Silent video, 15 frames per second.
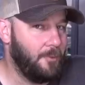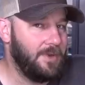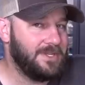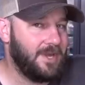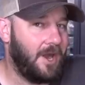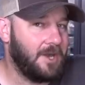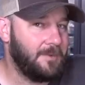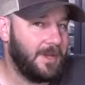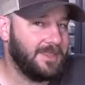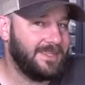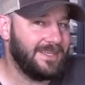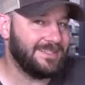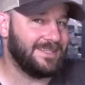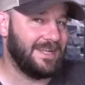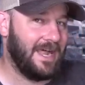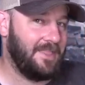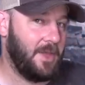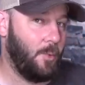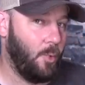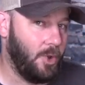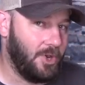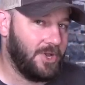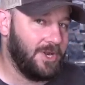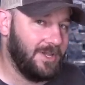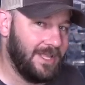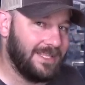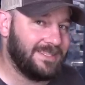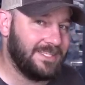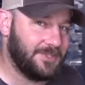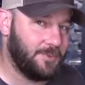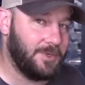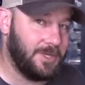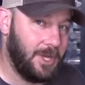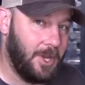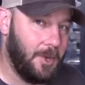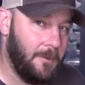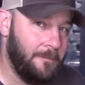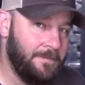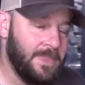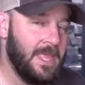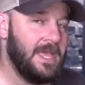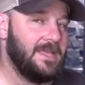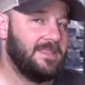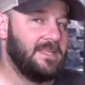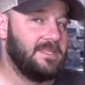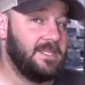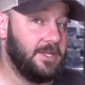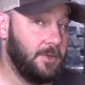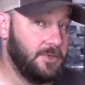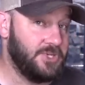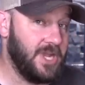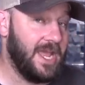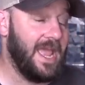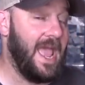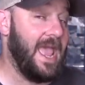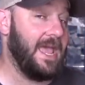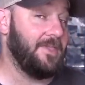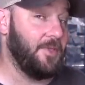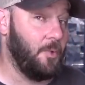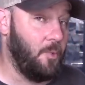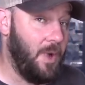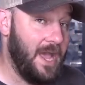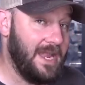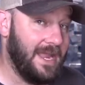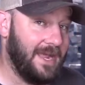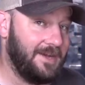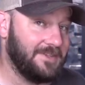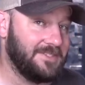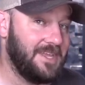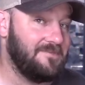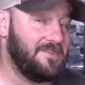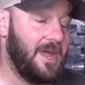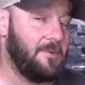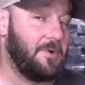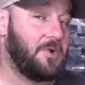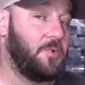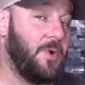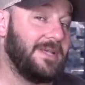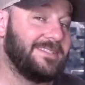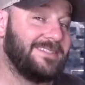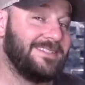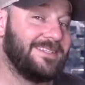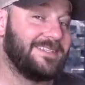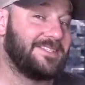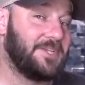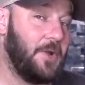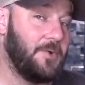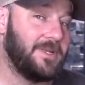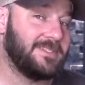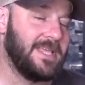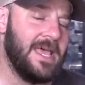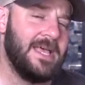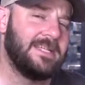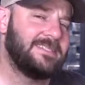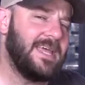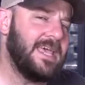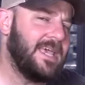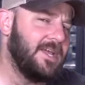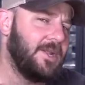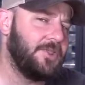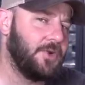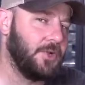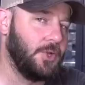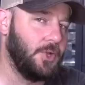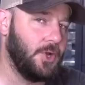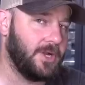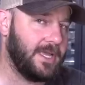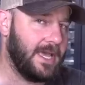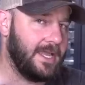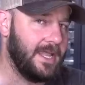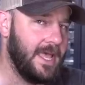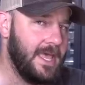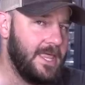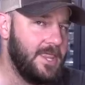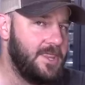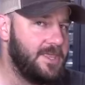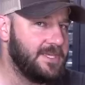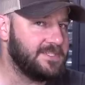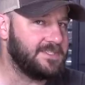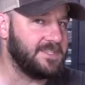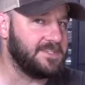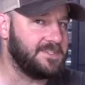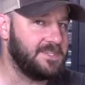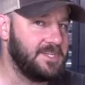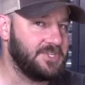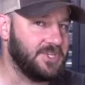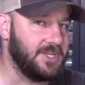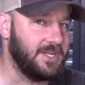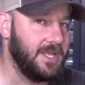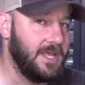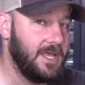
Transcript: when we talked about this and how they weren't going to let this one go? The DOJ and the White House have now requested the SCOTUS take another look at this decision.